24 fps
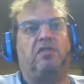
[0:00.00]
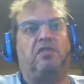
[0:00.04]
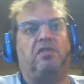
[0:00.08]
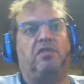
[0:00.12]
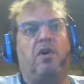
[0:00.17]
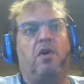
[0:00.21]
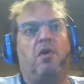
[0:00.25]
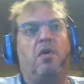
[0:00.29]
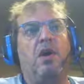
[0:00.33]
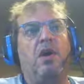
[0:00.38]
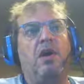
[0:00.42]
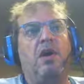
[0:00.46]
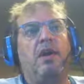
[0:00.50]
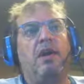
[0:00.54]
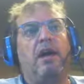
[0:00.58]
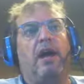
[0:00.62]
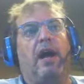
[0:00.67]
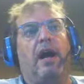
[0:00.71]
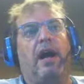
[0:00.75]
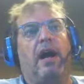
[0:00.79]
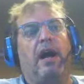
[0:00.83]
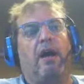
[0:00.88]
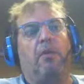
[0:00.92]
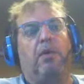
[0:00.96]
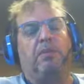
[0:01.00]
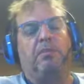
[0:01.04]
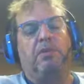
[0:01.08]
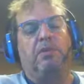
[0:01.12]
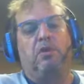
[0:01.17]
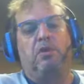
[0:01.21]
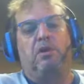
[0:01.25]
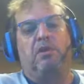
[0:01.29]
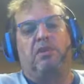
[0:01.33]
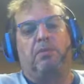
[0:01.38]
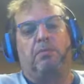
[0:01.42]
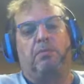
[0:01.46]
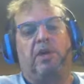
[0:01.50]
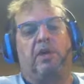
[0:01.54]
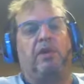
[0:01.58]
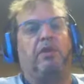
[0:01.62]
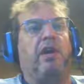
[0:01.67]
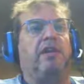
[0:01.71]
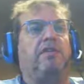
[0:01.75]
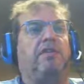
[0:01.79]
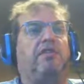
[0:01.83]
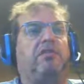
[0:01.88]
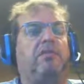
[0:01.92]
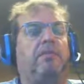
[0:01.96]
So what I'm doing is I'm
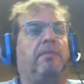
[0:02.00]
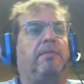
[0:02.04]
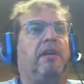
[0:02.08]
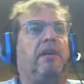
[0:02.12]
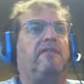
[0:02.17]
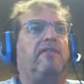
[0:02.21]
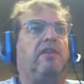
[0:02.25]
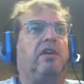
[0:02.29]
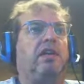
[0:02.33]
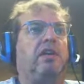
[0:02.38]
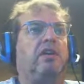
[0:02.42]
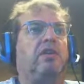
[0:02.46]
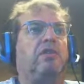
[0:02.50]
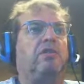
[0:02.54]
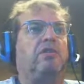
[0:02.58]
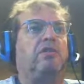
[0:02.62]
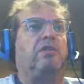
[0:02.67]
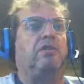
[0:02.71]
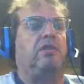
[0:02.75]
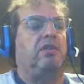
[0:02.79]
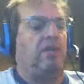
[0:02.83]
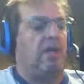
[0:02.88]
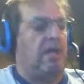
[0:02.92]
recreating some of my videos.